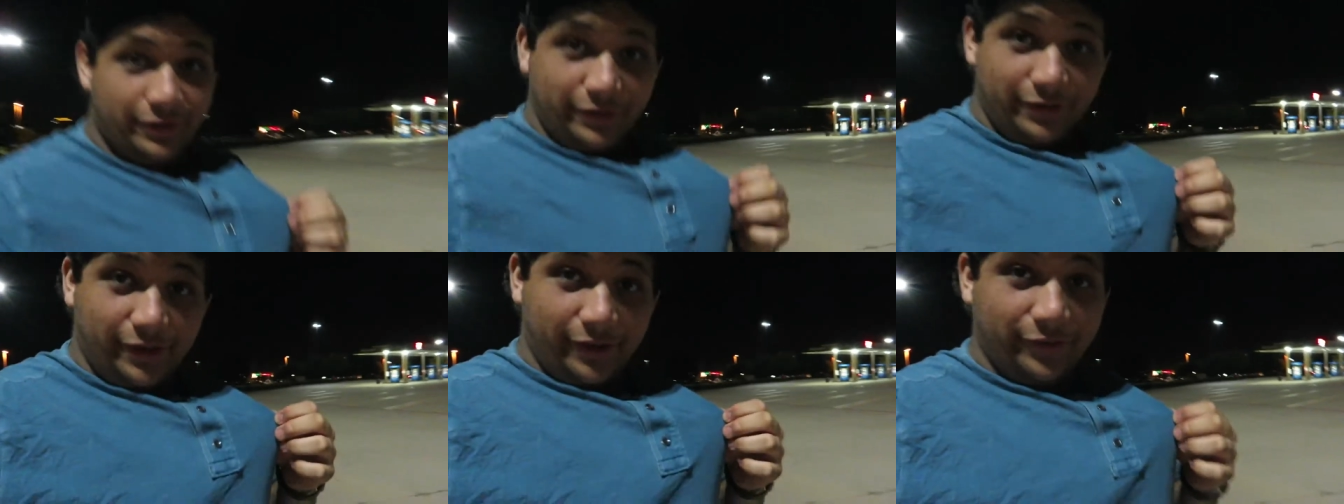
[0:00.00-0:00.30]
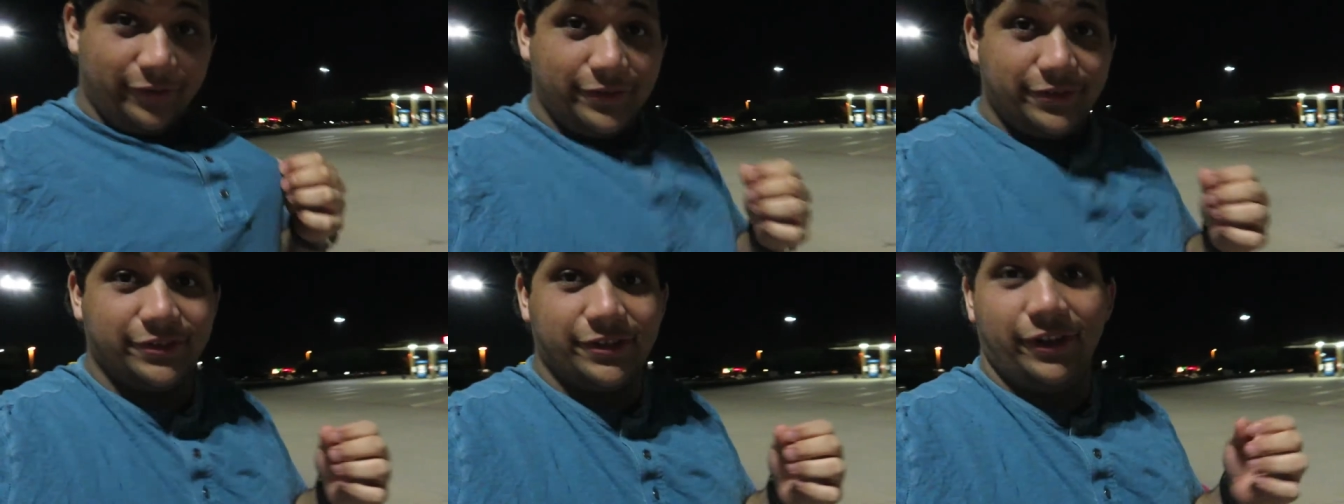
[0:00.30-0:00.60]

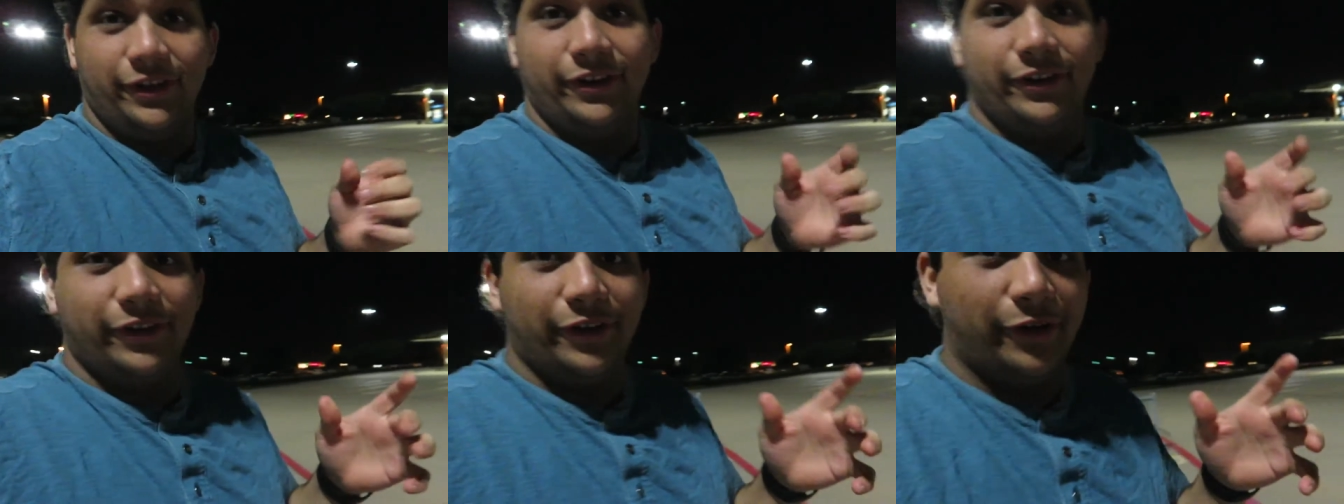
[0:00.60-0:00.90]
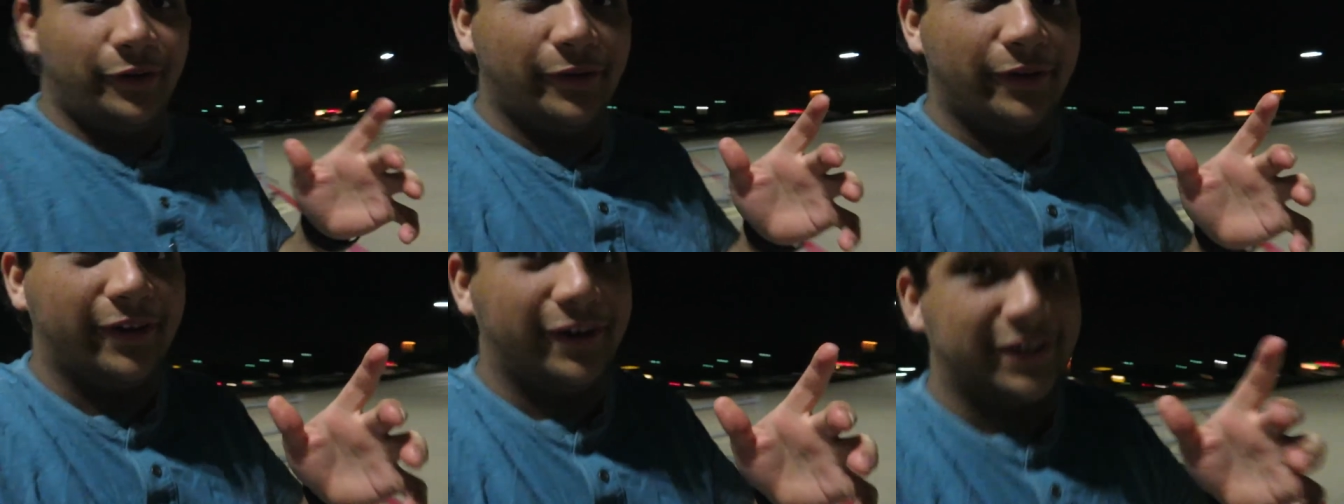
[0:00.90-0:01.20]
different shirt,
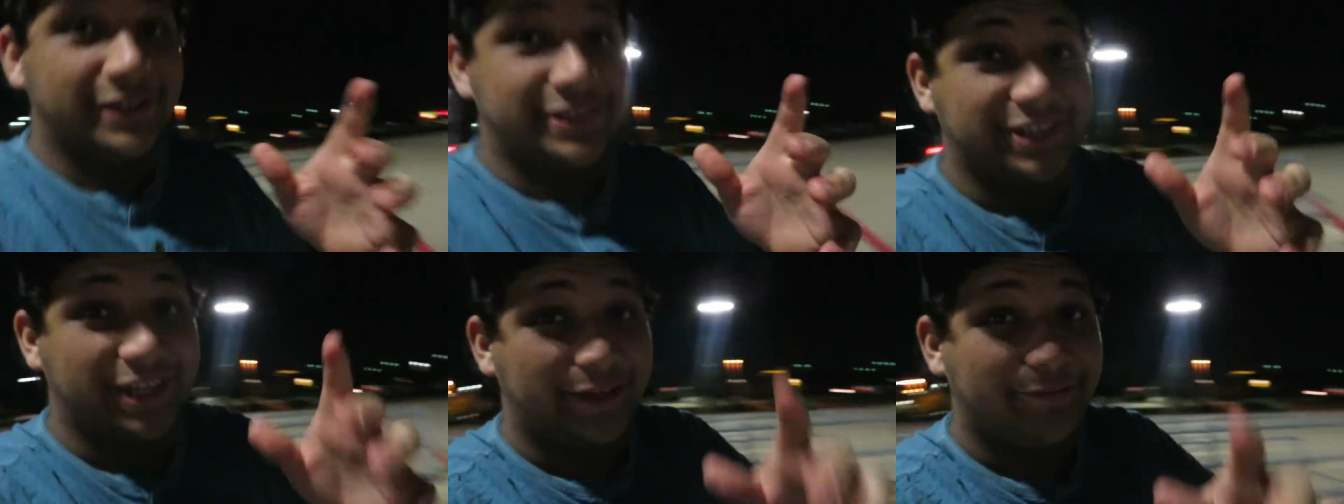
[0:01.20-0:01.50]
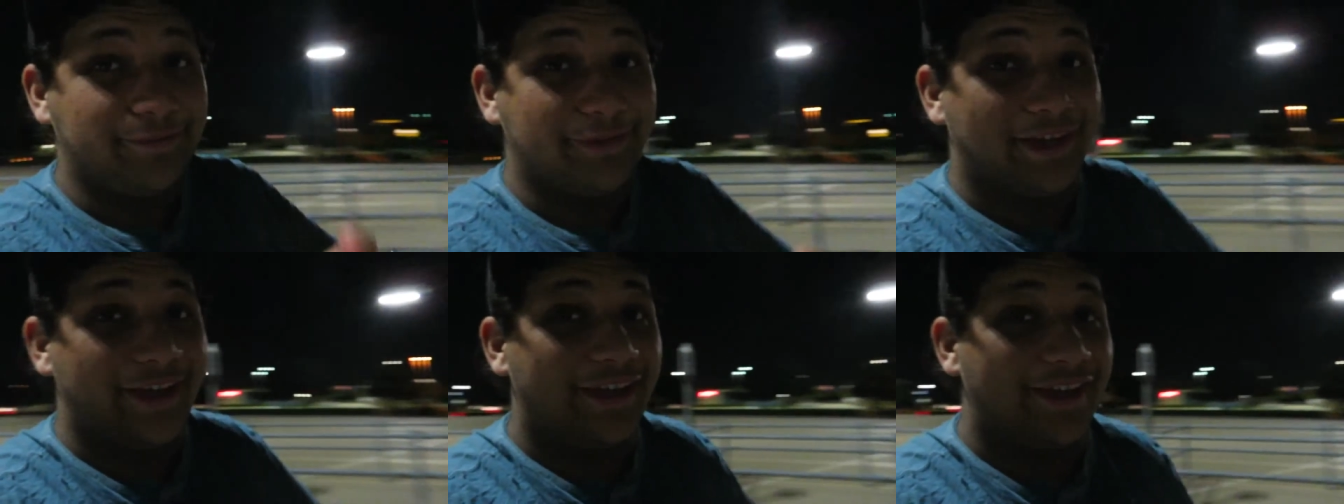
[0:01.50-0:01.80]
don't worry,
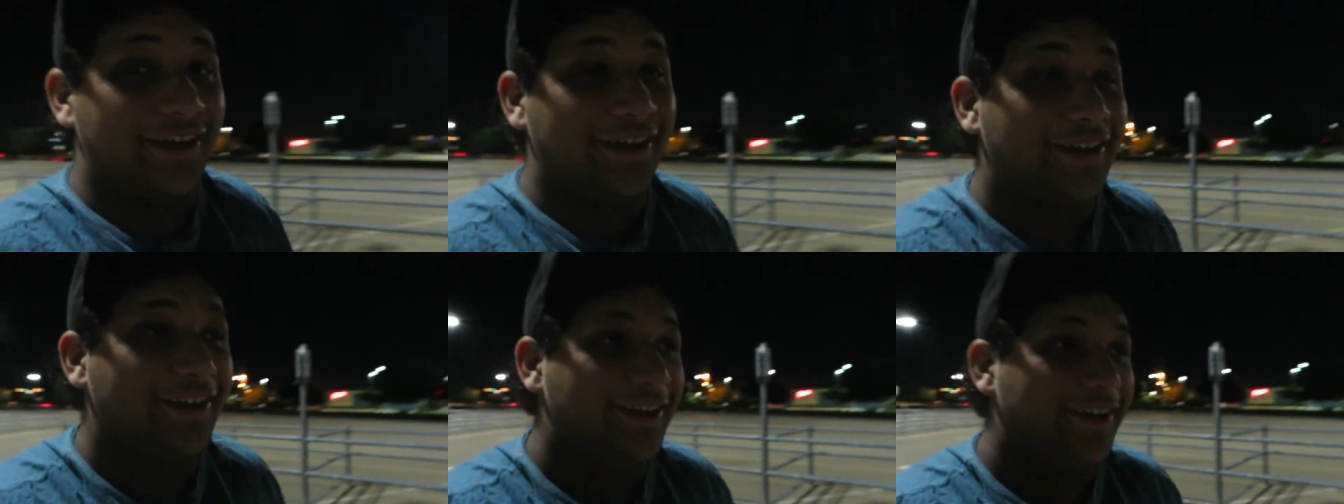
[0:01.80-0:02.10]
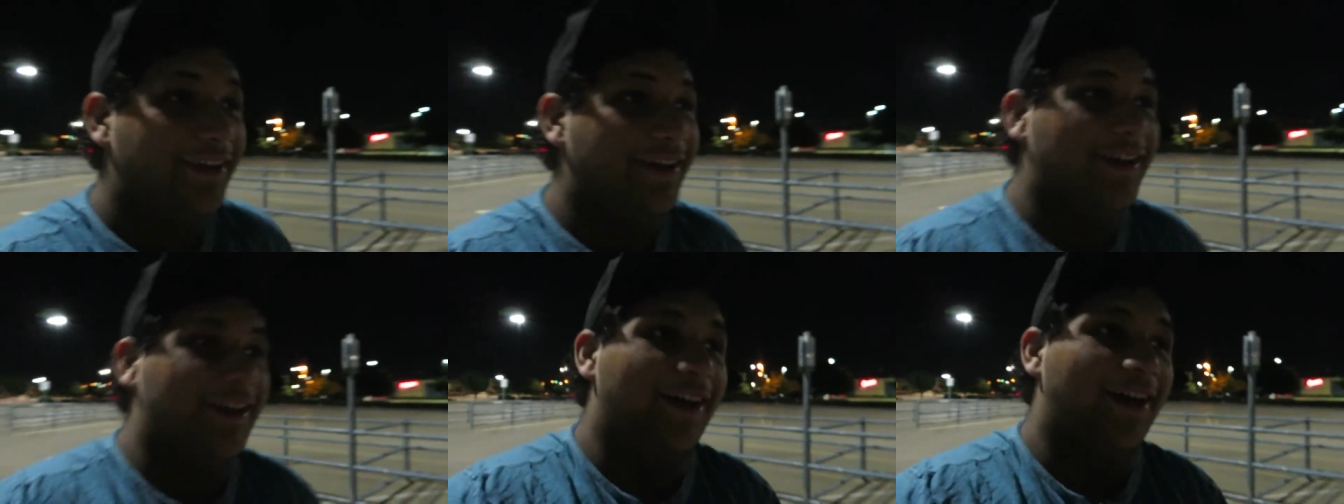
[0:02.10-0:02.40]
same day.
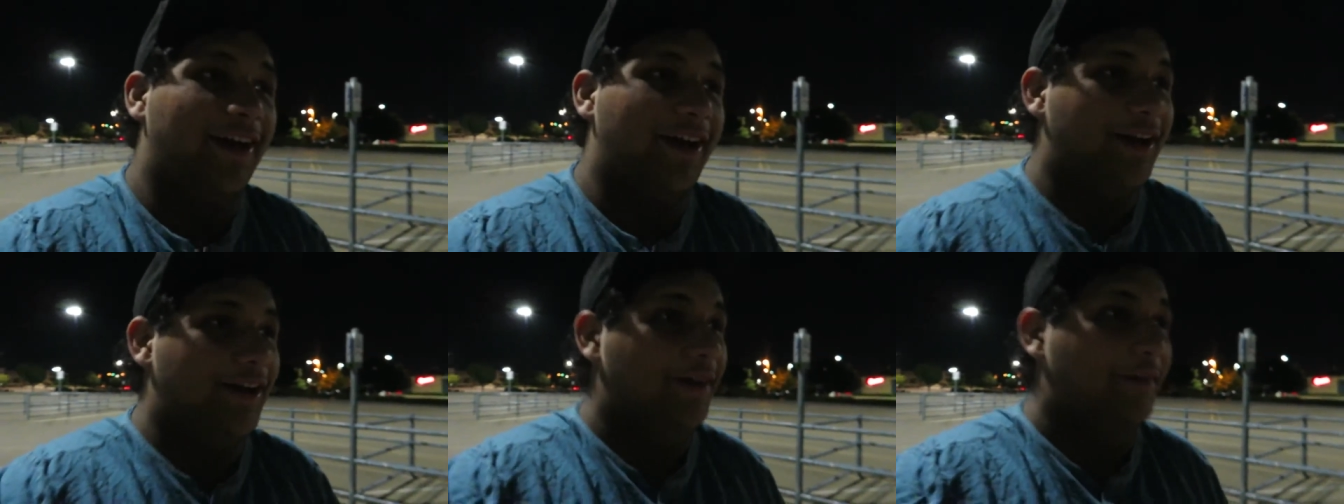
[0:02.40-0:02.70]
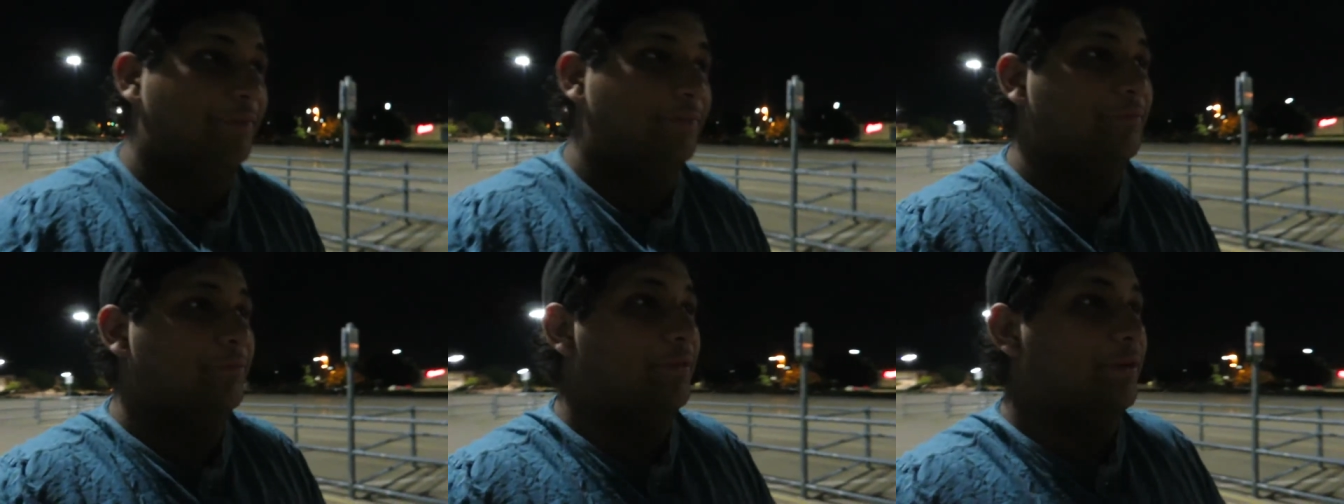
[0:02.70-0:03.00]

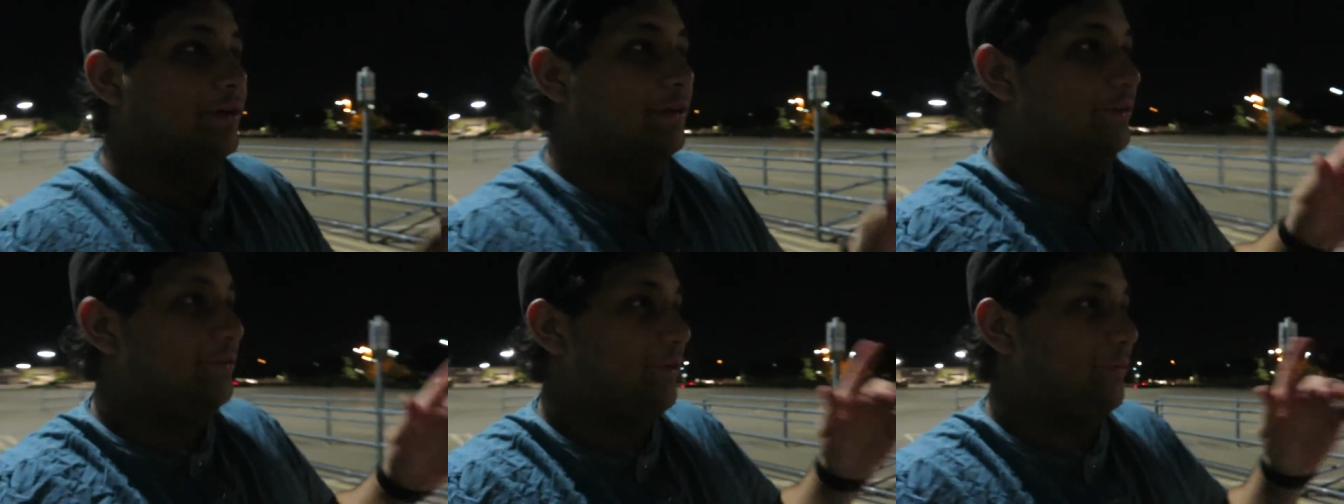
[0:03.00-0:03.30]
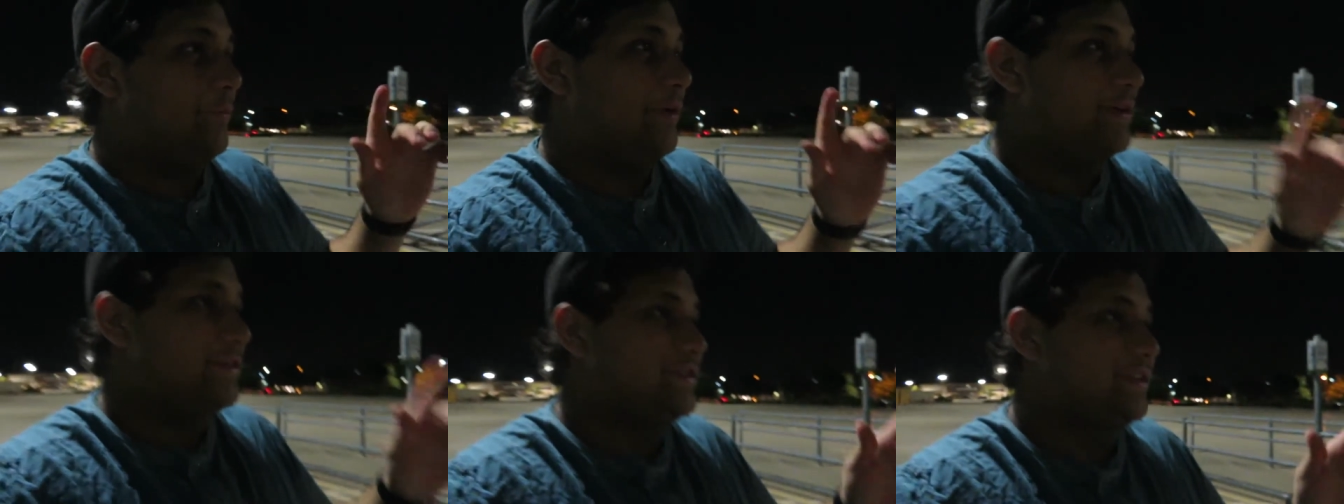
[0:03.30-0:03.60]
Um,
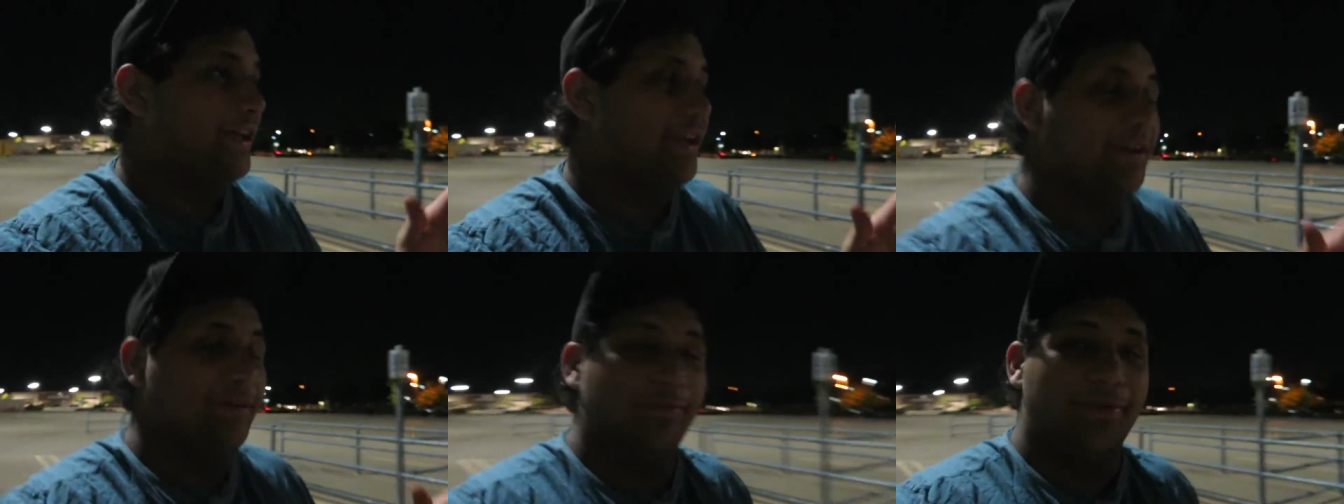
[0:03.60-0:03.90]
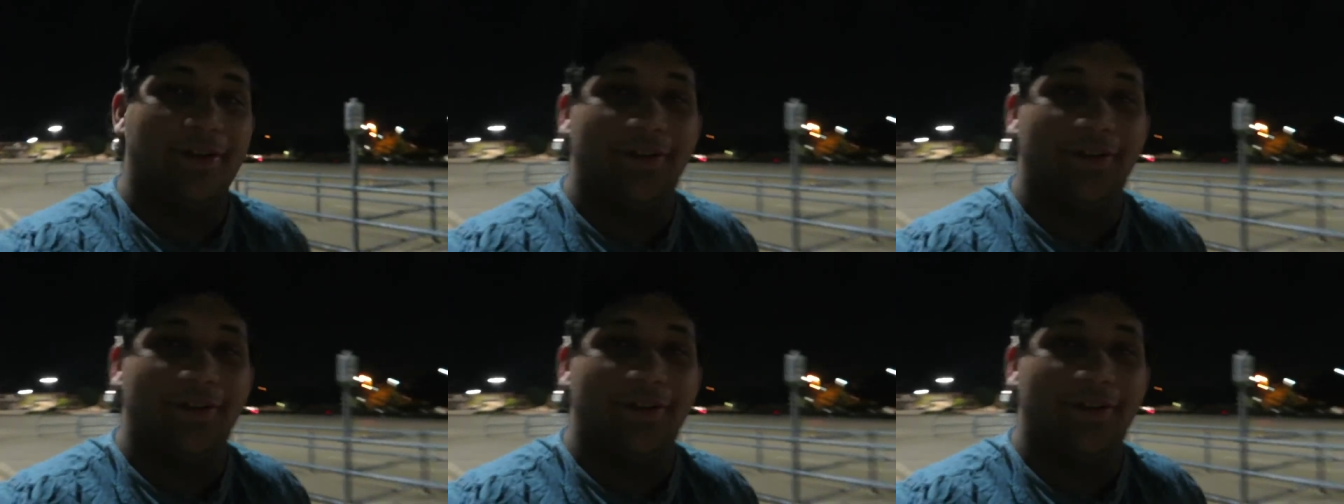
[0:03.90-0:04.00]
I'm outside of